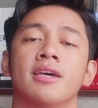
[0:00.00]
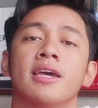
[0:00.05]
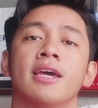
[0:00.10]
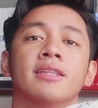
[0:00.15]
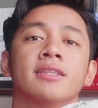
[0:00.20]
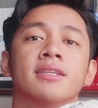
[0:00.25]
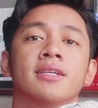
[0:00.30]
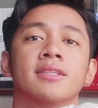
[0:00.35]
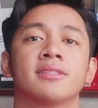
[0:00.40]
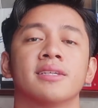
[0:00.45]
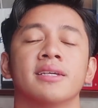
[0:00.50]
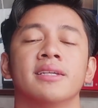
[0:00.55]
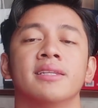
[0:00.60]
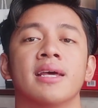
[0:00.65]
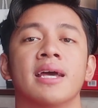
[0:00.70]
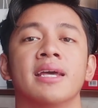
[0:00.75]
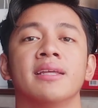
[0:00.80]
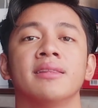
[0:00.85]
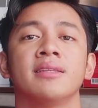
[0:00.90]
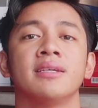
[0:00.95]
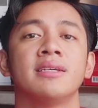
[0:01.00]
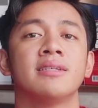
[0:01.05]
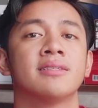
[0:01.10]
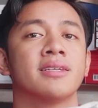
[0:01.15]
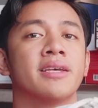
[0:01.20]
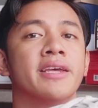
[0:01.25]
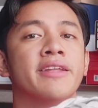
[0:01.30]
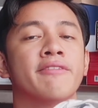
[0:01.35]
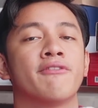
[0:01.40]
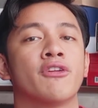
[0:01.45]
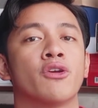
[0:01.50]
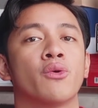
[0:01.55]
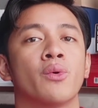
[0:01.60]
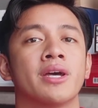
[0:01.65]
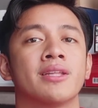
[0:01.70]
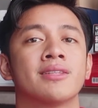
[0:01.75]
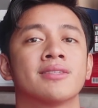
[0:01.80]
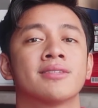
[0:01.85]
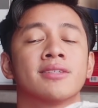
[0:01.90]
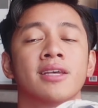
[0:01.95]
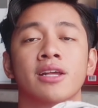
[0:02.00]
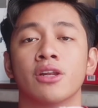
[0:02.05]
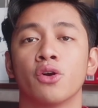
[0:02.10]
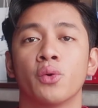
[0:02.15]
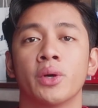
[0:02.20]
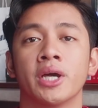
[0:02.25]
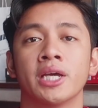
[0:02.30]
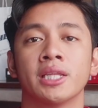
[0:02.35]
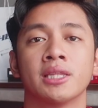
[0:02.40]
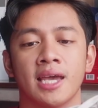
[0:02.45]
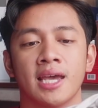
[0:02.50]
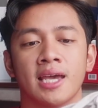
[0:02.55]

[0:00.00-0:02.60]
And it's a 90s influence silhouette.